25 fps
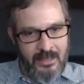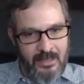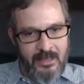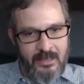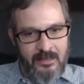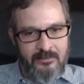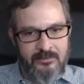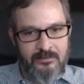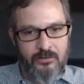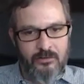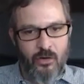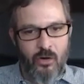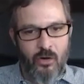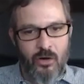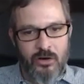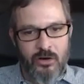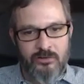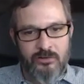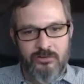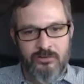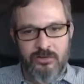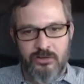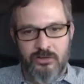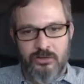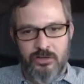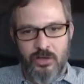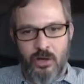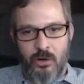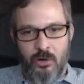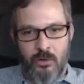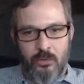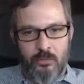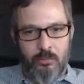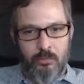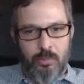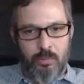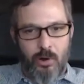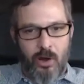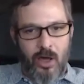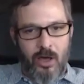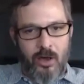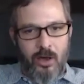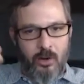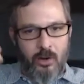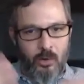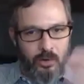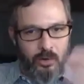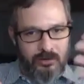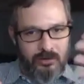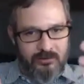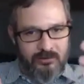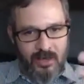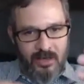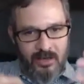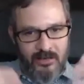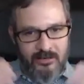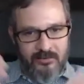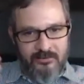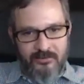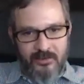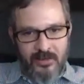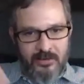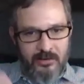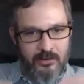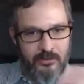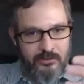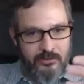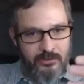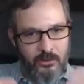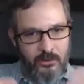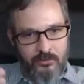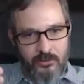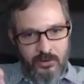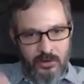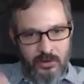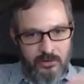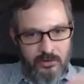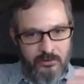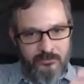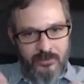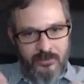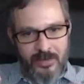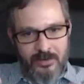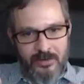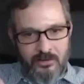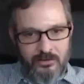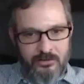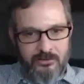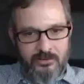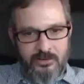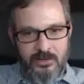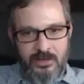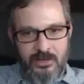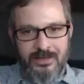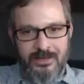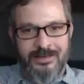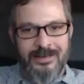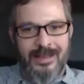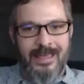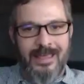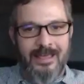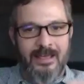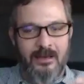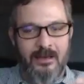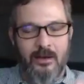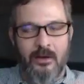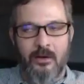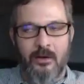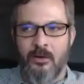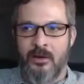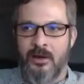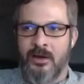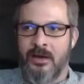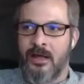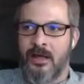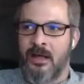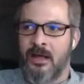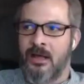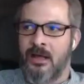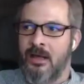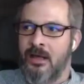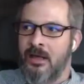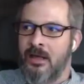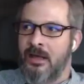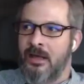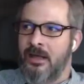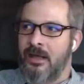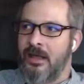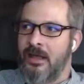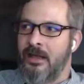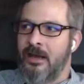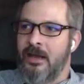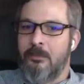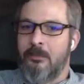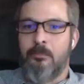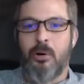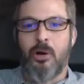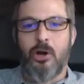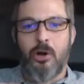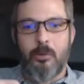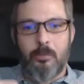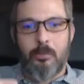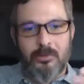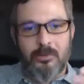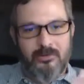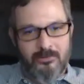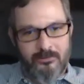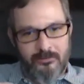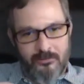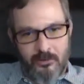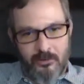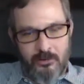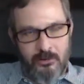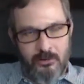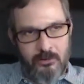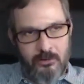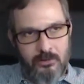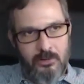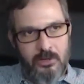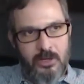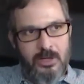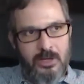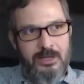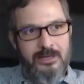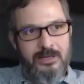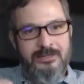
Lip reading: as long as you don't prioritize vendors over other vendors in a negative or in a purposeful